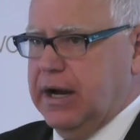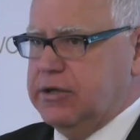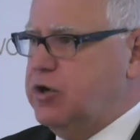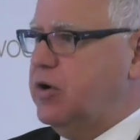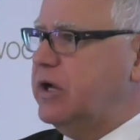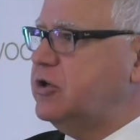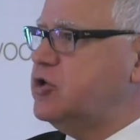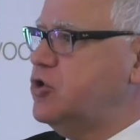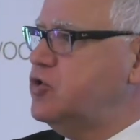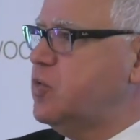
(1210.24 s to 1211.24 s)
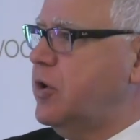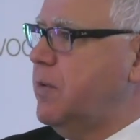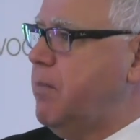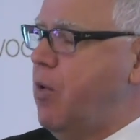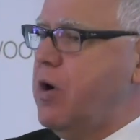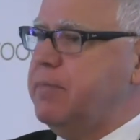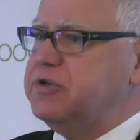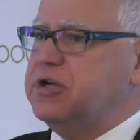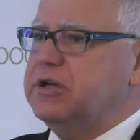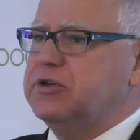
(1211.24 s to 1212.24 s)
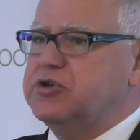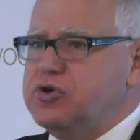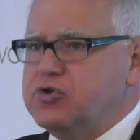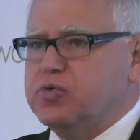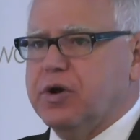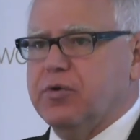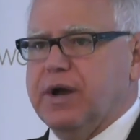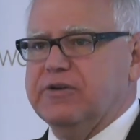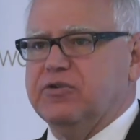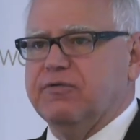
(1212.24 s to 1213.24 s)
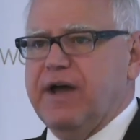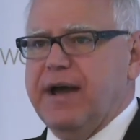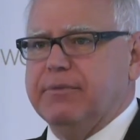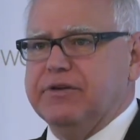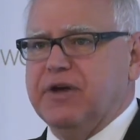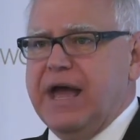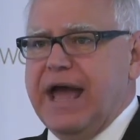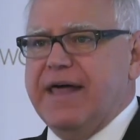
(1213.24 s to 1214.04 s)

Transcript: you don't get to choose where you're born, but you get to choose where you raise your families.